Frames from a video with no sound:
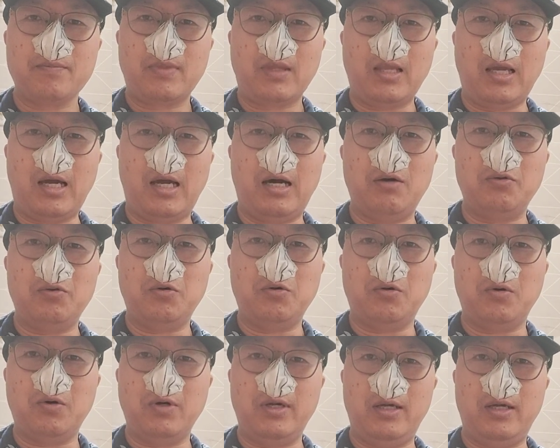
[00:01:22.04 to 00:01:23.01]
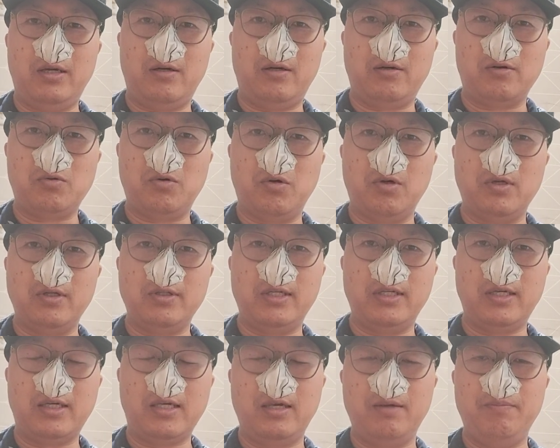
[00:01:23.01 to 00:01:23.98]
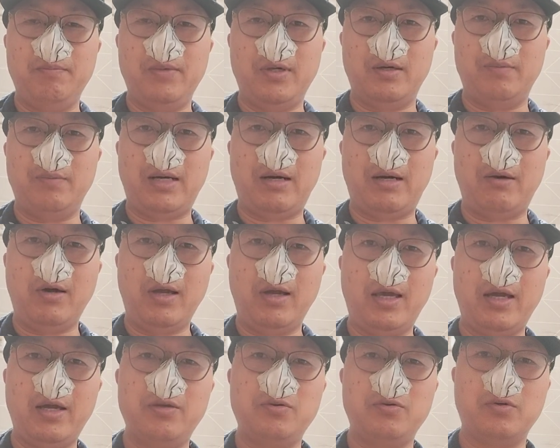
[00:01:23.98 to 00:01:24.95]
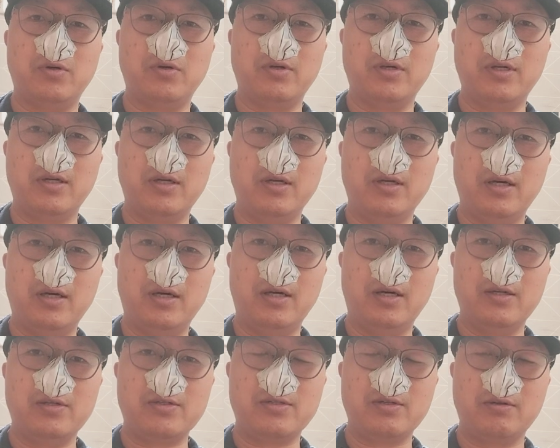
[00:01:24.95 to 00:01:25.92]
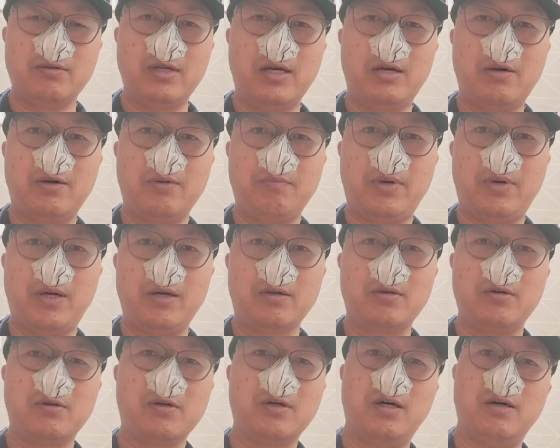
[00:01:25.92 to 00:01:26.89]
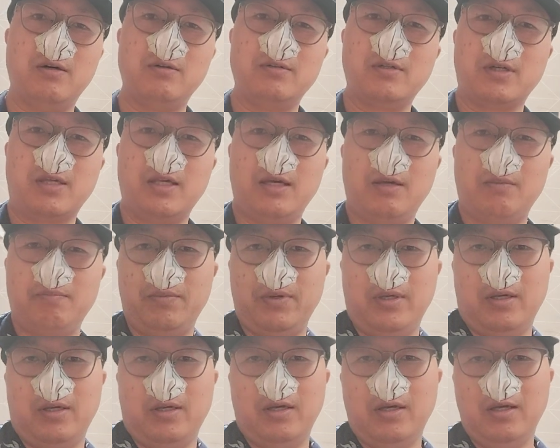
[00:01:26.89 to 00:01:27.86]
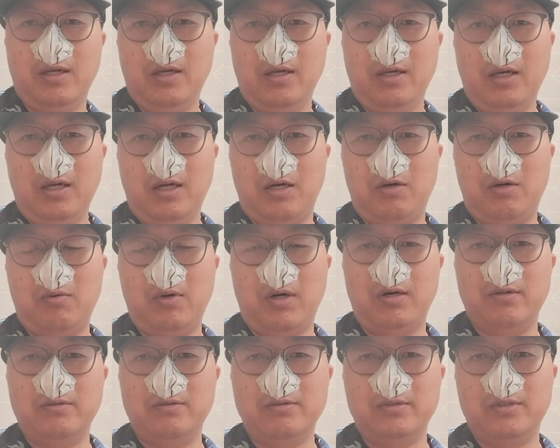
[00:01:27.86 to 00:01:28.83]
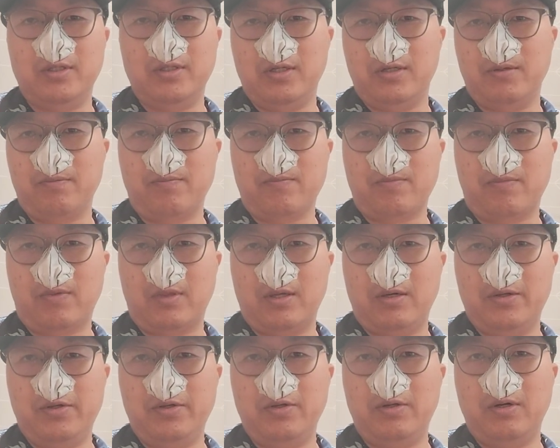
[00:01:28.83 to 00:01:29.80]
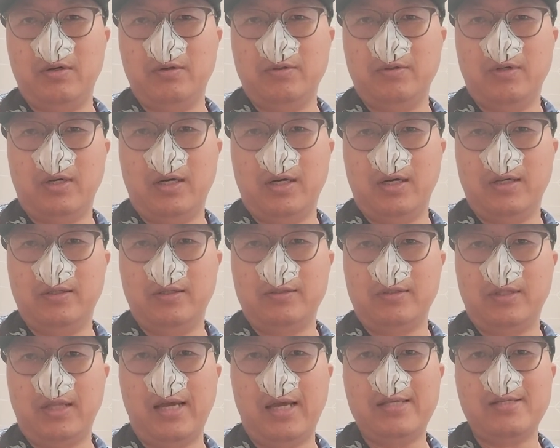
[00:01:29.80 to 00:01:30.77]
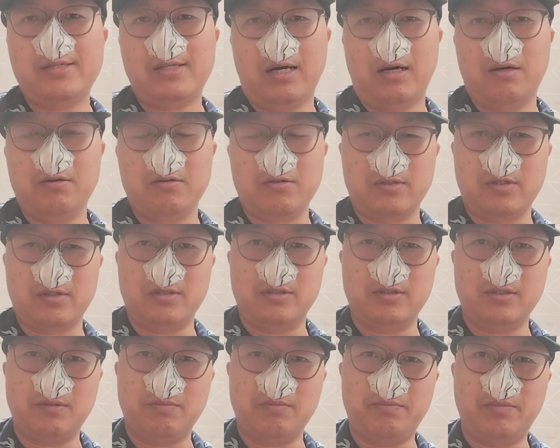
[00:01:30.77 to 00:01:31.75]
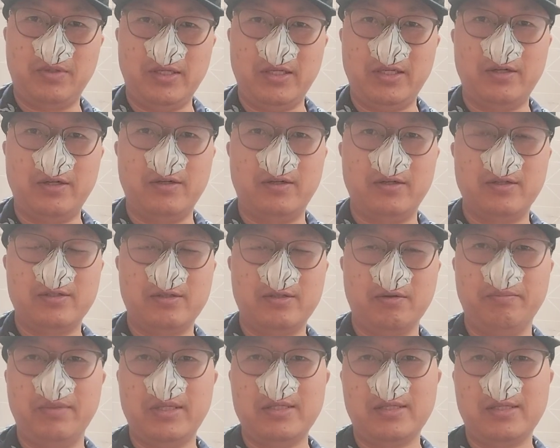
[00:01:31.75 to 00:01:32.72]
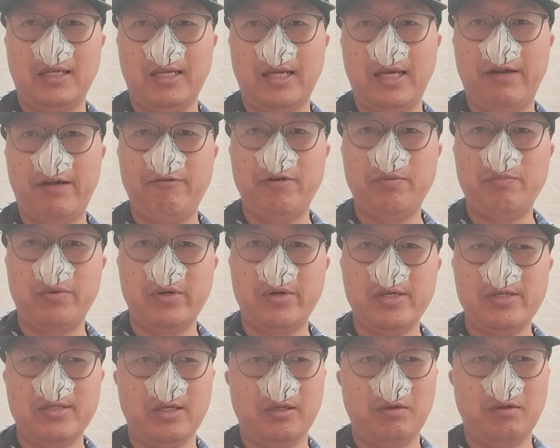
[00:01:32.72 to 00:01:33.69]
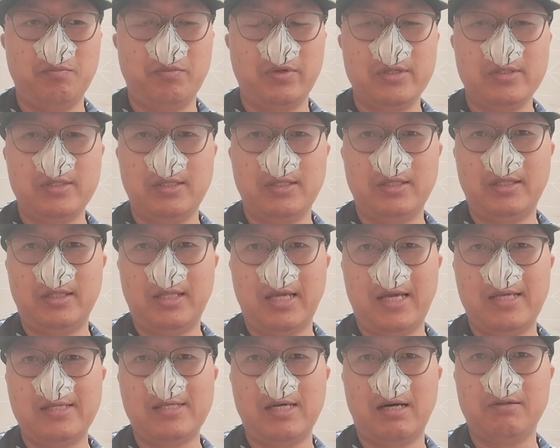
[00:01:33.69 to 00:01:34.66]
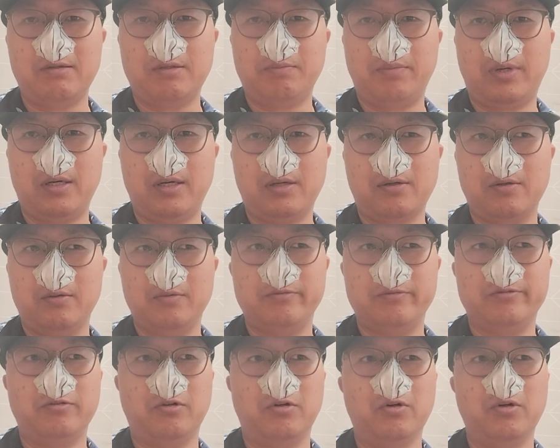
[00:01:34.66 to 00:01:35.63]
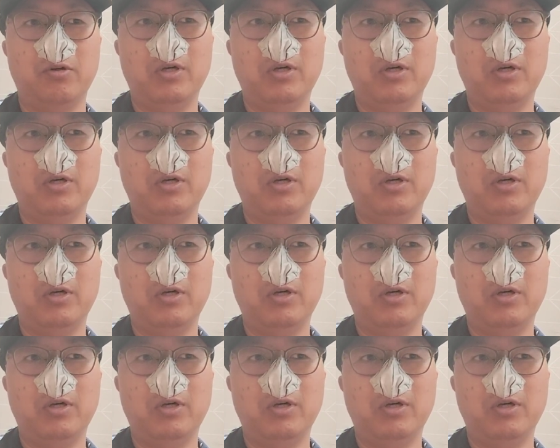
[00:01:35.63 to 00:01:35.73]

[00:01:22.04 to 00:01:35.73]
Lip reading: outdoor air quality can be about 100. So their particle count can be around, 10,000 per liter. So basically, every breathing, you breathe in 10,000 particles. For